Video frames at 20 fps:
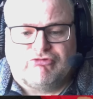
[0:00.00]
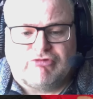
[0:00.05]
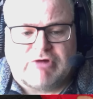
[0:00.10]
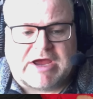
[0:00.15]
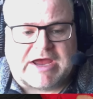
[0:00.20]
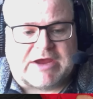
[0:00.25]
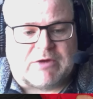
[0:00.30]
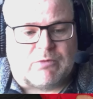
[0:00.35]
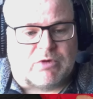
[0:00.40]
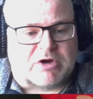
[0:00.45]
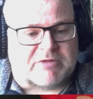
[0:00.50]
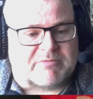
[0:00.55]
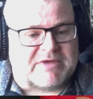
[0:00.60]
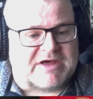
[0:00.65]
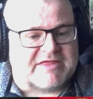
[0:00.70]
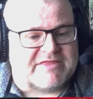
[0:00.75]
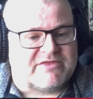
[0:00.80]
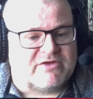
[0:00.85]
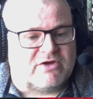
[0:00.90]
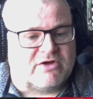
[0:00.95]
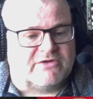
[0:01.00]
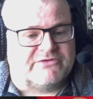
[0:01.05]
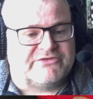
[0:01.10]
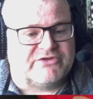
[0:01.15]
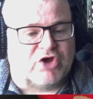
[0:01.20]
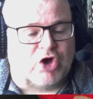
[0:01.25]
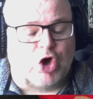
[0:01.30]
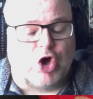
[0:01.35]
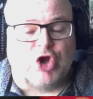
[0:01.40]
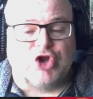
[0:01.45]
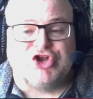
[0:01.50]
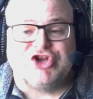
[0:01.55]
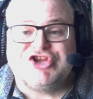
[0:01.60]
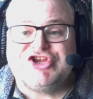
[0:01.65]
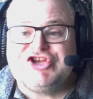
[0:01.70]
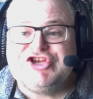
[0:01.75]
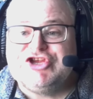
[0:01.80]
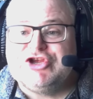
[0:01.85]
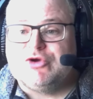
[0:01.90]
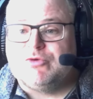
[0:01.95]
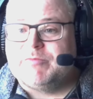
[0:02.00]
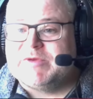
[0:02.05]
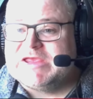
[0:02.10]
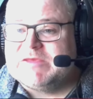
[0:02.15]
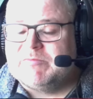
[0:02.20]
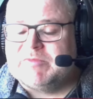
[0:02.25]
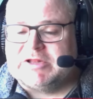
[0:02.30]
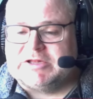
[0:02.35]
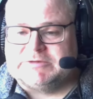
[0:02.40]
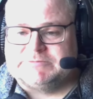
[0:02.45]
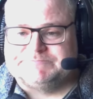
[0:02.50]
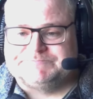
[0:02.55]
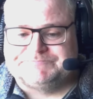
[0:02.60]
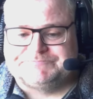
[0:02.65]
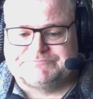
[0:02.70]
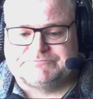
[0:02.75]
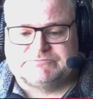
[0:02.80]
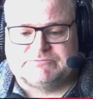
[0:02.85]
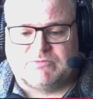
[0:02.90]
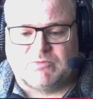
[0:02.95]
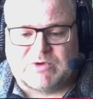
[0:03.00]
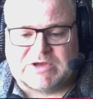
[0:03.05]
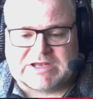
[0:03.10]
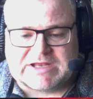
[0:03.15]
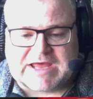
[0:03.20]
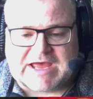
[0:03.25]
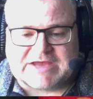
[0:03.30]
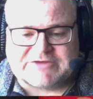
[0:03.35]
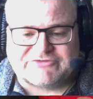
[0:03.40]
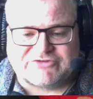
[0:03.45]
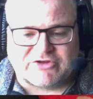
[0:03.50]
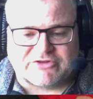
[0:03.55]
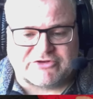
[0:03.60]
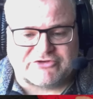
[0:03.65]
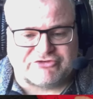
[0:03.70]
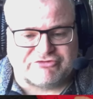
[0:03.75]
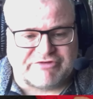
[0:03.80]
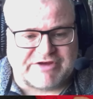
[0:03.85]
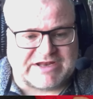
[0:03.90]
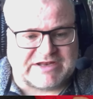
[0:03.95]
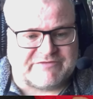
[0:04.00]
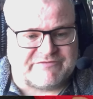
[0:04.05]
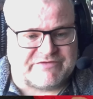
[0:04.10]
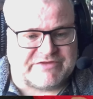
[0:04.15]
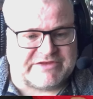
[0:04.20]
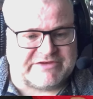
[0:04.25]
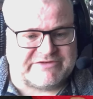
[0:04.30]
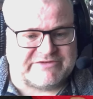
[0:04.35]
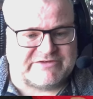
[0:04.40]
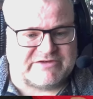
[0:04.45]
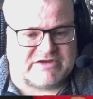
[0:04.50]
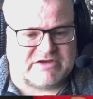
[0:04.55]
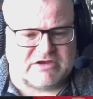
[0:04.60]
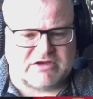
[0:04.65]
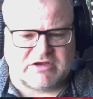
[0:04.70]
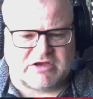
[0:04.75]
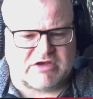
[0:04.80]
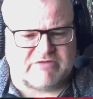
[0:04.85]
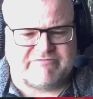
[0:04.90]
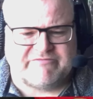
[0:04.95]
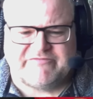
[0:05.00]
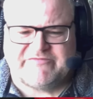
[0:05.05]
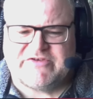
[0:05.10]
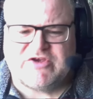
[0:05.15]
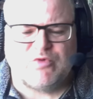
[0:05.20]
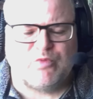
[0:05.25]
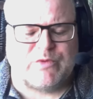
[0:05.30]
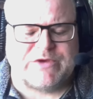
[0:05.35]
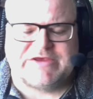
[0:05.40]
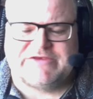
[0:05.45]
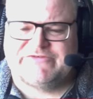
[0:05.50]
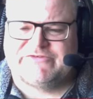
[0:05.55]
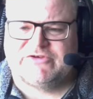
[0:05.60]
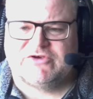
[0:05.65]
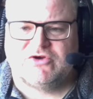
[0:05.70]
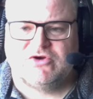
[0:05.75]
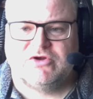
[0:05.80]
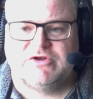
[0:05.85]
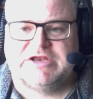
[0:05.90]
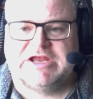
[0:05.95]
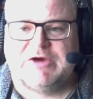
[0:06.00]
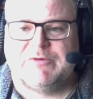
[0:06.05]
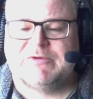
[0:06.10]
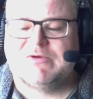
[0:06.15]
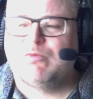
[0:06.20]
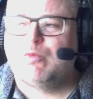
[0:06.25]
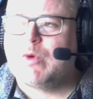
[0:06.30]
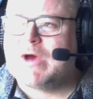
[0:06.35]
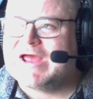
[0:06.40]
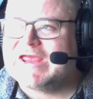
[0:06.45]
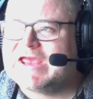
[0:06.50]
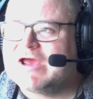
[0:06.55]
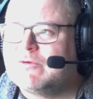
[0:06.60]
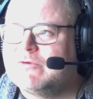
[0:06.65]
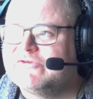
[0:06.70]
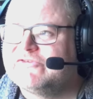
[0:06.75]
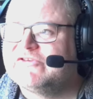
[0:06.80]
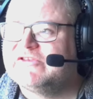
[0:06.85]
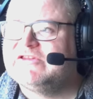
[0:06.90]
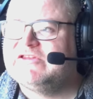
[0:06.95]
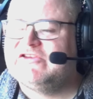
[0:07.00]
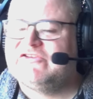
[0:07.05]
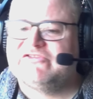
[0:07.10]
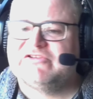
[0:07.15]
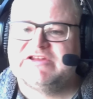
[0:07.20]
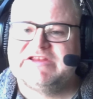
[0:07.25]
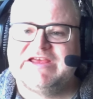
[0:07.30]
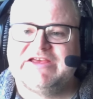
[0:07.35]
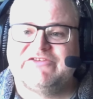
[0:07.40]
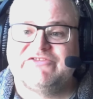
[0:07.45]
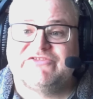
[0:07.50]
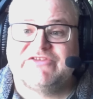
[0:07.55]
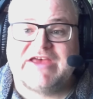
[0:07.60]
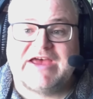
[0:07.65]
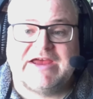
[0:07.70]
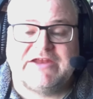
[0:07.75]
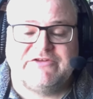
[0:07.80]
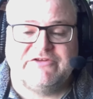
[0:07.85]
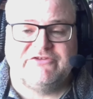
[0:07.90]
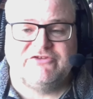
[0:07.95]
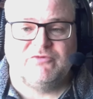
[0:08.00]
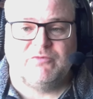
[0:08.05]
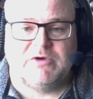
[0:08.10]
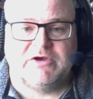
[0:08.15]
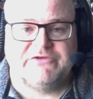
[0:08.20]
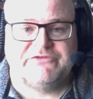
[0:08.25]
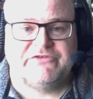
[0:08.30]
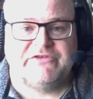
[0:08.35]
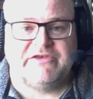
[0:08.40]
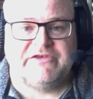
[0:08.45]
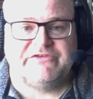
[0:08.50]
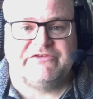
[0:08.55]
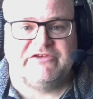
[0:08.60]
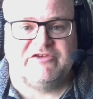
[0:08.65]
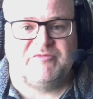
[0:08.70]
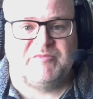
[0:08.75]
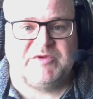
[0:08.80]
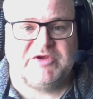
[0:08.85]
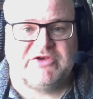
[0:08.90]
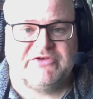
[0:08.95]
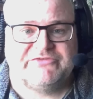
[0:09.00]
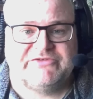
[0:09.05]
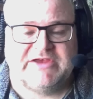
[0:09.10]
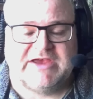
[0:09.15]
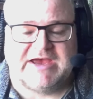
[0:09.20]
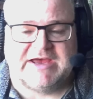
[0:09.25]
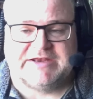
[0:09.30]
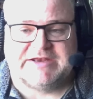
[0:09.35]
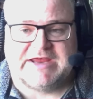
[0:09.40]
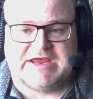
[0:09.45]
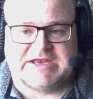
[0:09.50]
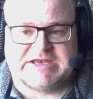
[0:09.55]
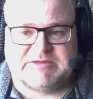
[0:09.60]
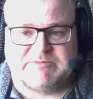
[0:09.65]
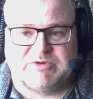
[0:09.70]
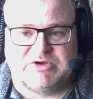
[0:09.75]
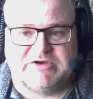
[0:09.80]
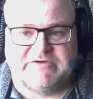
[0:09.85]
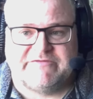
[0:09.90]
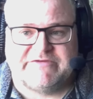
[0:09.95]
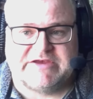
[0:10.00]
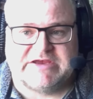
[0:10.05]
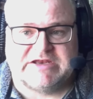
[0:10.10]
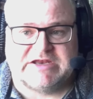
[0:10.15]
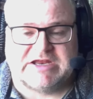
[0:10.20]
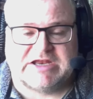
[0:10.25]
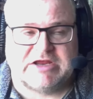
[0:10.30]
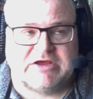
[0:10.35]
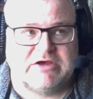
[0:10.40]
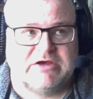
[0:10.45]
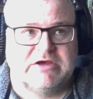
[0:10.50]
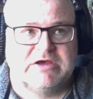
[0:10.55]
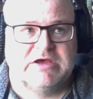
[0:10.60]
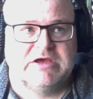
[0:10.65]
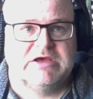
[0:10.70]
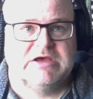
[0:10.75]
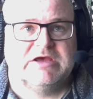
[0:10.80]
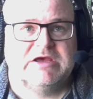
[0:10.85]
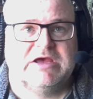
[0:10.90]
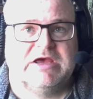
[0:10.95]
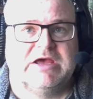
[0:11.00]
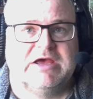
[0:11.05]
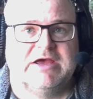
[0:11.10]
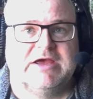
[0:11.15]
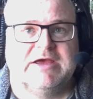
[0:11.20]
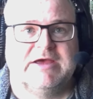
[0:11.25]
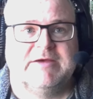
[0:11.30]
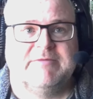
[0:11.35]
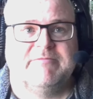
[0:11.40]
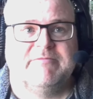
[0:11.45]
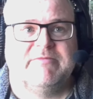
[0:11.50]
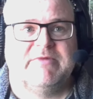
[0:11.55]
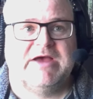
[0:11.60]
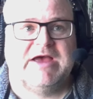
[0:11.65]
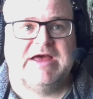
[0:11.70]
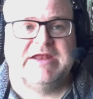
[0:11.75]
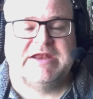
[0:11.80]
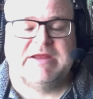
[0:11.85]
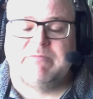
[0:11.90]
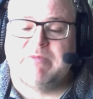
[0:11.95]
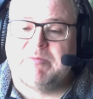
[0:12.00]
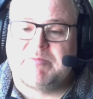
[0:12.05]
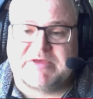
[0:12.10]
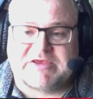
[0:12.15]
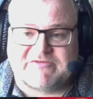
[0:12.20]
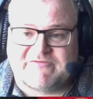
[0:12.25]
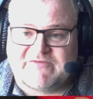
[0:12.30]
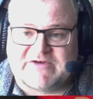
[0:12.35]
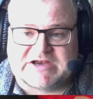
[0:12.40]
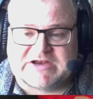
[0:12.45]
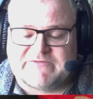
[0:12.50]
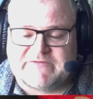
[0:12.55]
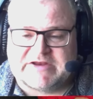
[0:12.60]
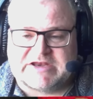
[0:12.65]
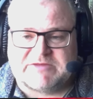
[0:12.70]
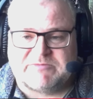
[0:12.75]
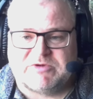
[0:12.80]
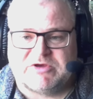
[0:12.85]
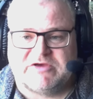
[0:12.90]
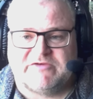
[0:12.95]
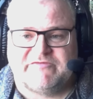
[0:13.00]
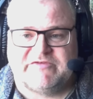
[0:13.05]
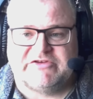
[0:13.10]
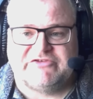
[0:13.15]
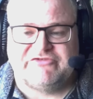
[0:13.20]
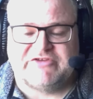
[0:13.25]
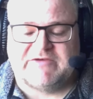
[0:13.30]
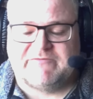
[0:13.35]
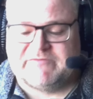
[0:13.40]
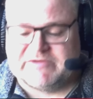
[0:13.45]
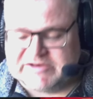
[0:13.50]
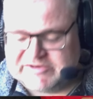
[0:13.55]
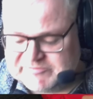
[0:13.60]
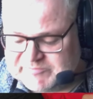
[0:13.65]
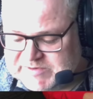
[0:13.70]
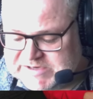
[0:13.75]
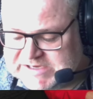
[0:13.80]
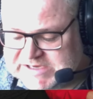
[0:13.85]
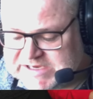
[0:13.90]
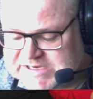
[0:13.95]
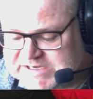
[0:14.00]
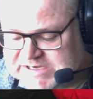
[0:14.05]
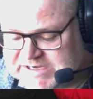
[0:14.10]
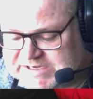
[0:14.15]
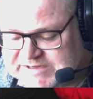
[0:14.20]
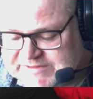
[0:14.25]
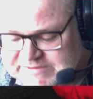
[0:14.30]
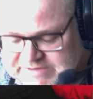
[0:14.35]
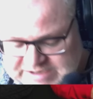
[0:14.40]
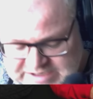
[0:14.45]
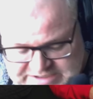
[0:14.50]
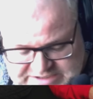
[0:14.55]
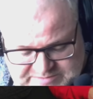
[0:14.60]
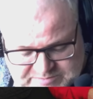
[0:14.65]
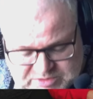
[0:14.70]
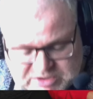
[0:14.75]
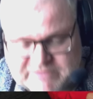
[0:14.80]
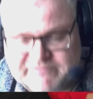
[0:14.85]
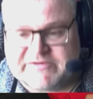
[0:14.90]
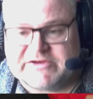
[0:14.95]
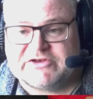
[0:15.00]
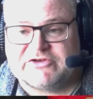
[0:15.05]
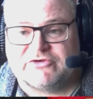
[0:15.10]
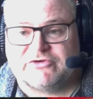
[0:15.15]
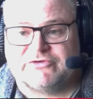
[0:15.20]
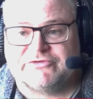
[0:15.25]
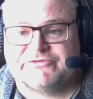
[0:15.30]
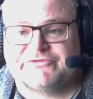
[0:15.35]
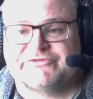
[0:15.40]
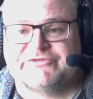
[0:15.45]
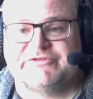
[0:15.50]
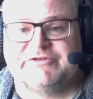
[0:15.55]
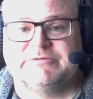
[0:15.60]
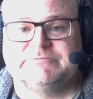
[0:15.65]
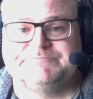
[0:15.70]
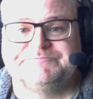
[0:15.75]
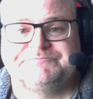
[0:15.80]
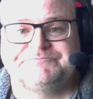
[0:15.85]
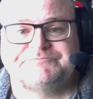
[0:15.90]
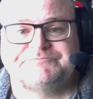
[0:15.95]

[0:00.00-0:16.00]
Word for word: Right, what are my thoughts on you people? Well, I saw the trailer for this uh, a few weeks ago now, and why I was initially excited to watch this is because it had Eddie Murphy in, and it, um, and I'm a big fan of Eddie Murphy. Generally speaking, anything Eddie Murphy does,